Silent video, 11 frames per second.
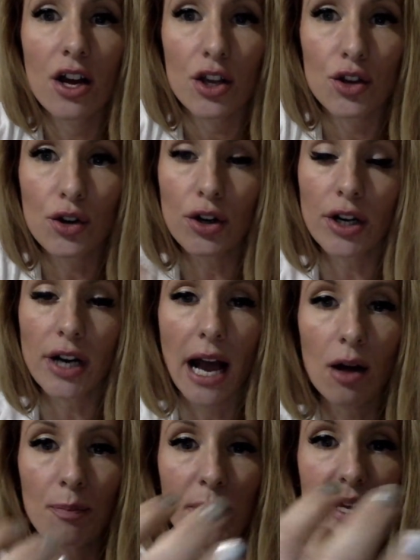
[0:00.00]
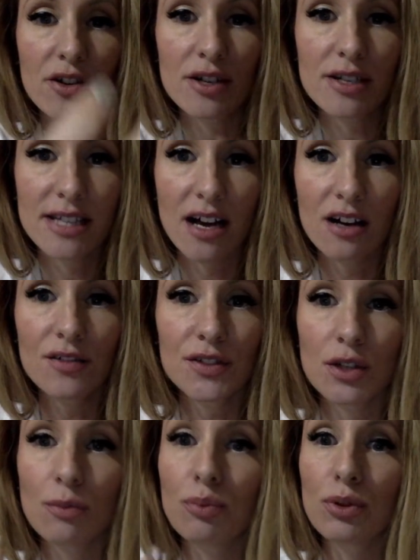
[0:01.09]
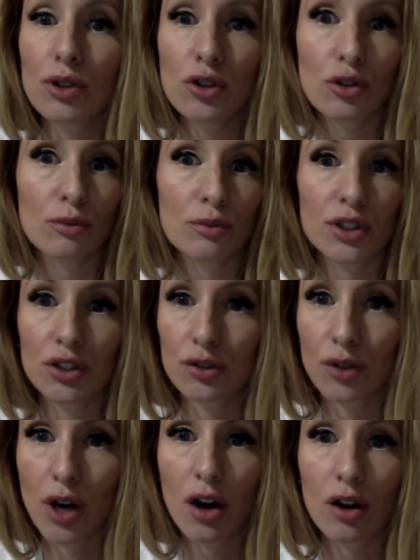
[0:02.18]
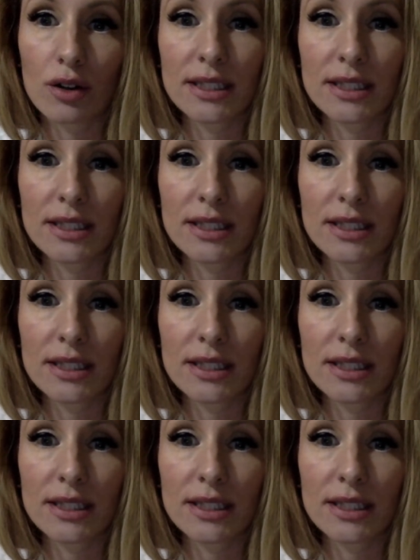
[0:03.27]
You're helping yourself to bloom, to grow,